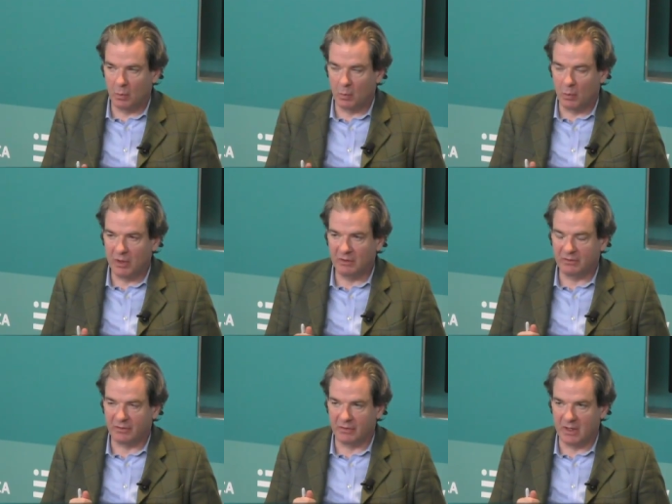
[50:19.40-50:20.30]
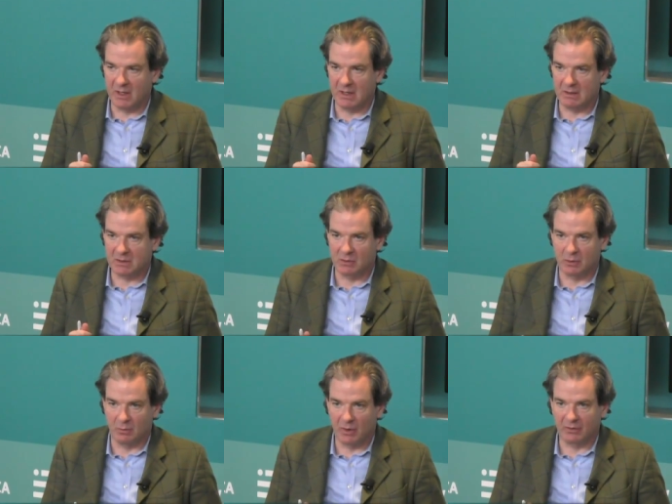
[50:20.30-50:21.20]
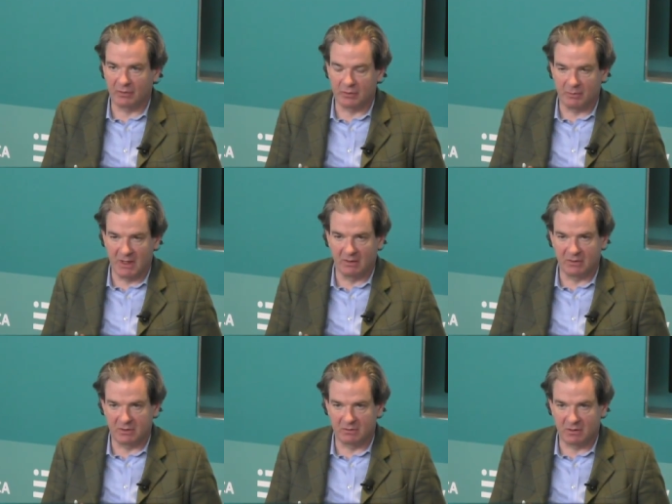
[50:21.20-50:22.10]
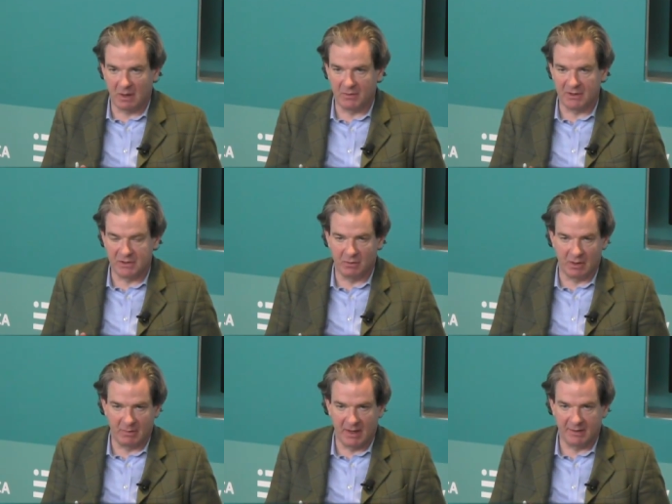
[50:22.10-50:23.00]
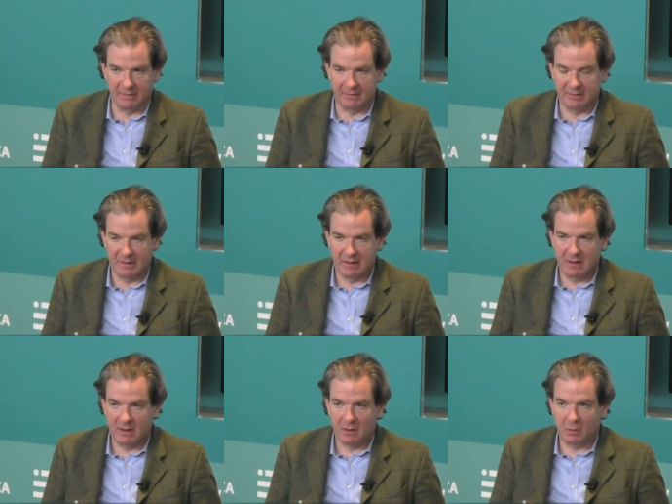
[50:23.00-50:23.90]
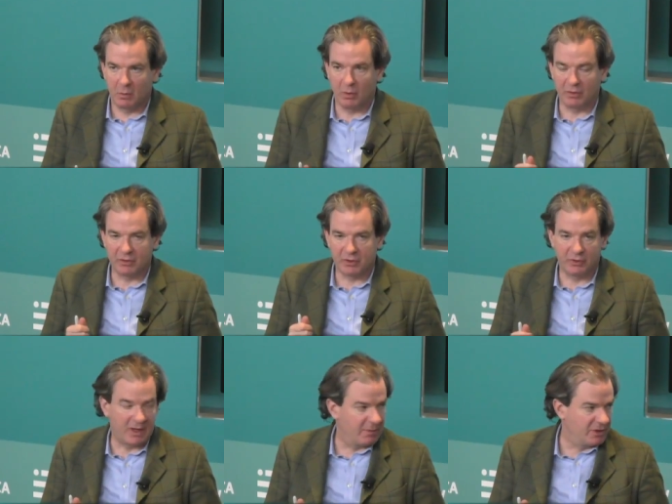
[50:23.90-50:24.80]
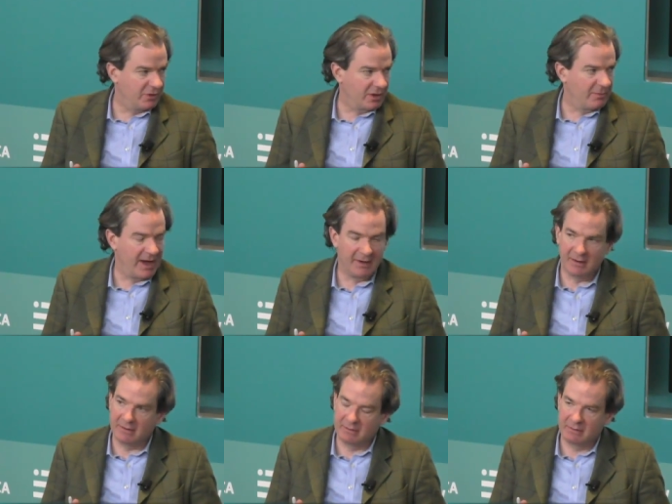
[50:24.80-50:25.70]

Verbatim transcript: What is the social? What are social media companies doing about it? What should they be doing about it?